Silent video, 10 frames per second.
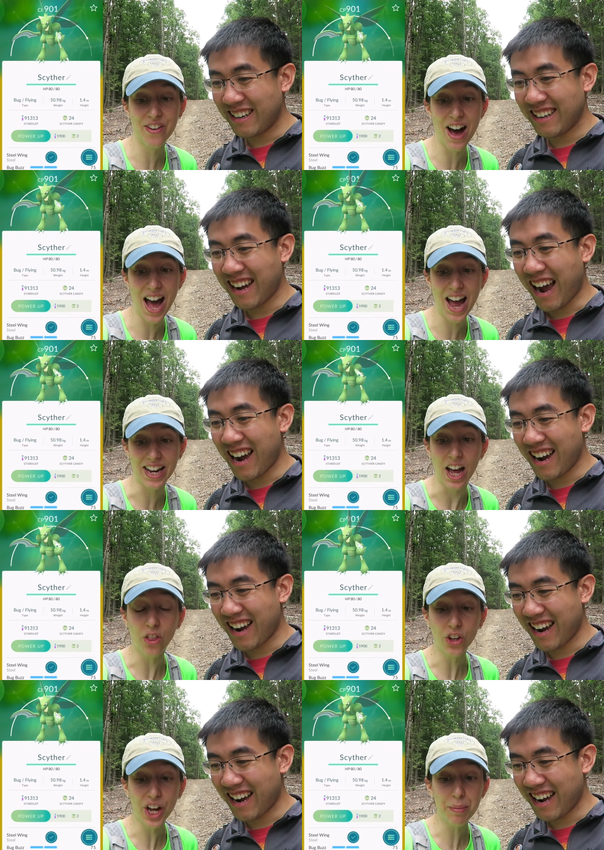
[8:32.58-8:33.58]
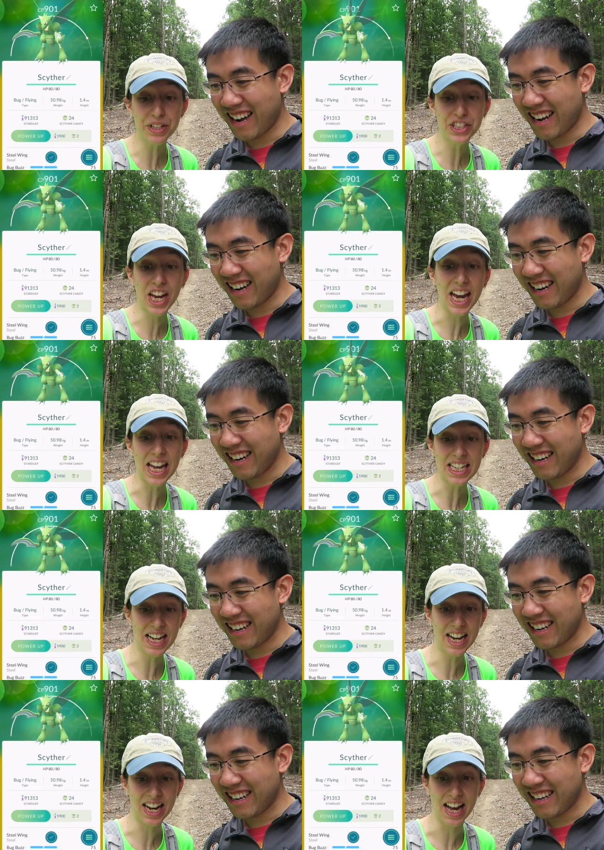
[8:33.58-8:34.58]
Speaker 1: so high. And look how much
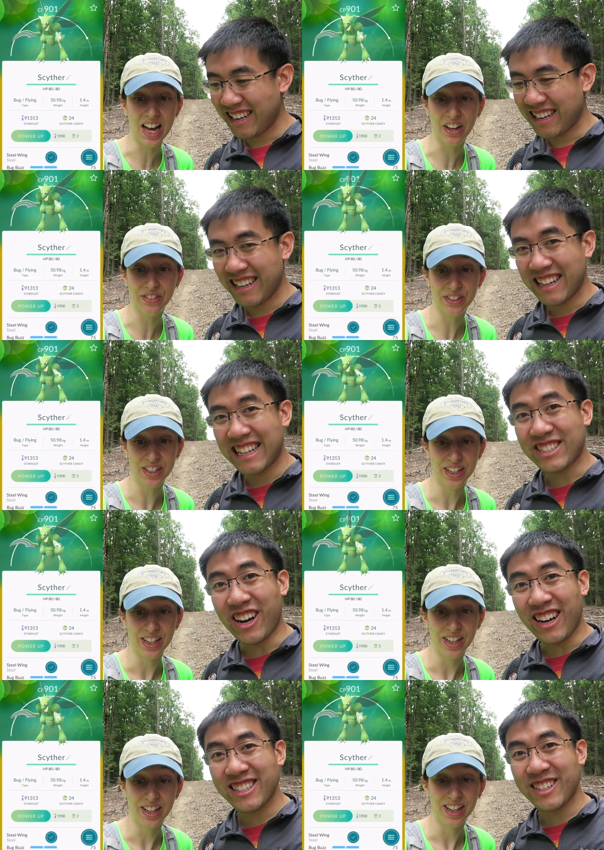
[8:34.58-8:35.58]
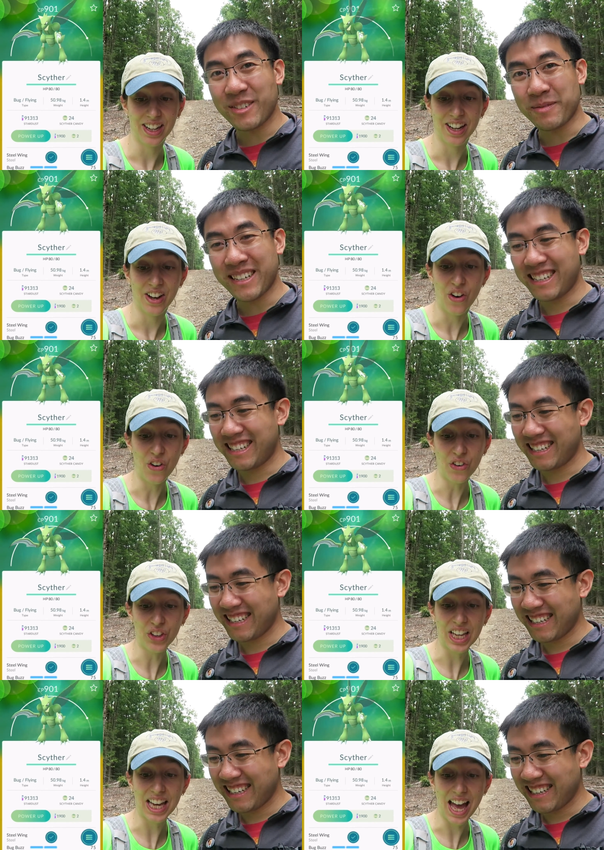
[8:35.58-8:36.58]
candy I have.
Speaker 2: That's awesome.
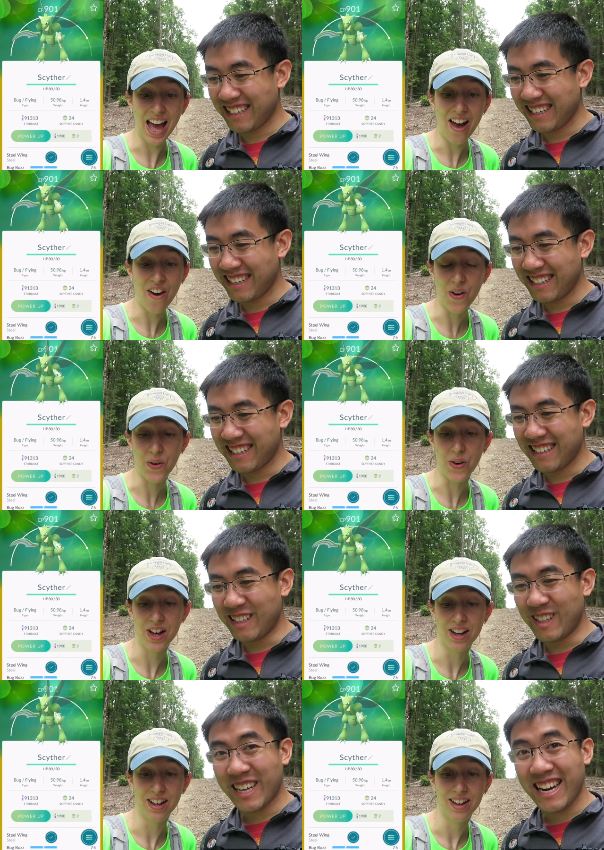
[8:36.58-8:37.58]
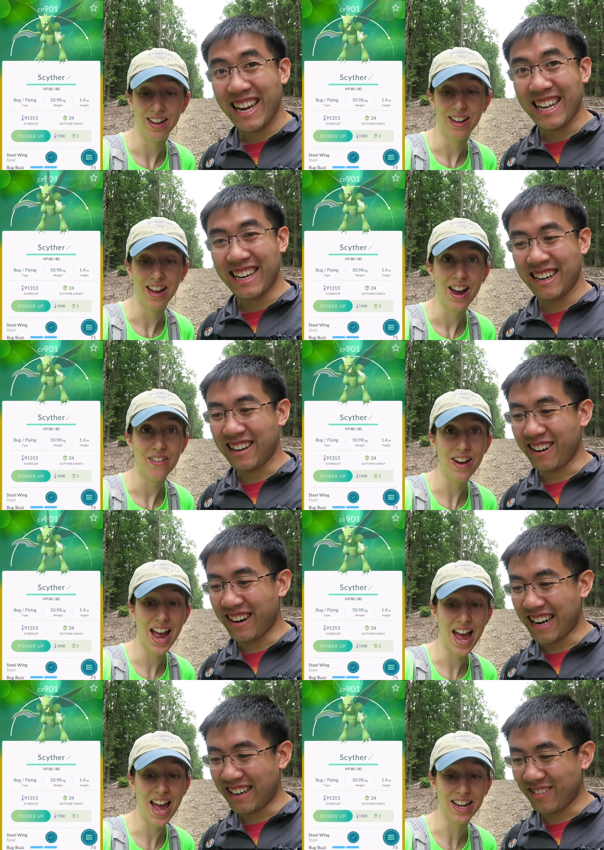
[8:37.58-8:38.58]
Speaker 1: Holy cow. Look at it.
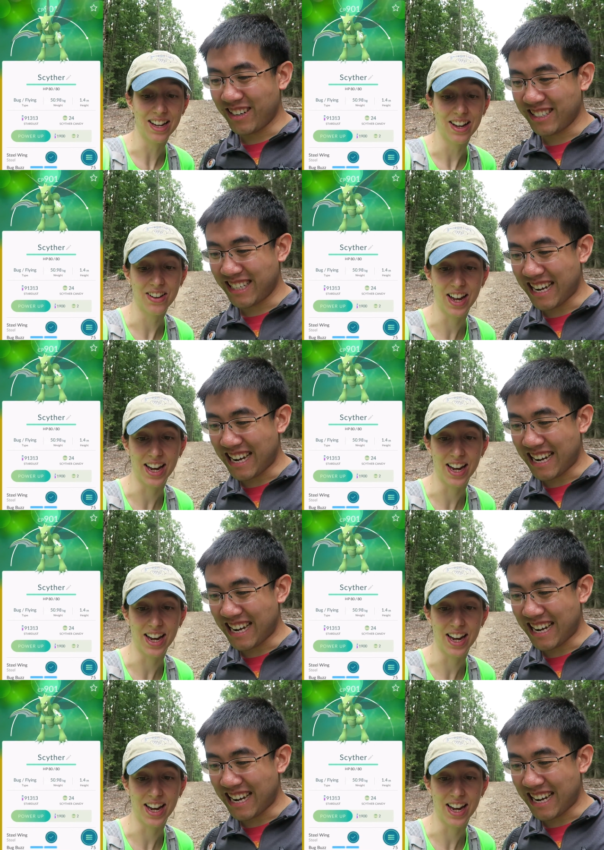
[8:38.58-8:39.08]
Speaker 2: All right, what else
Speaker 1: you okay.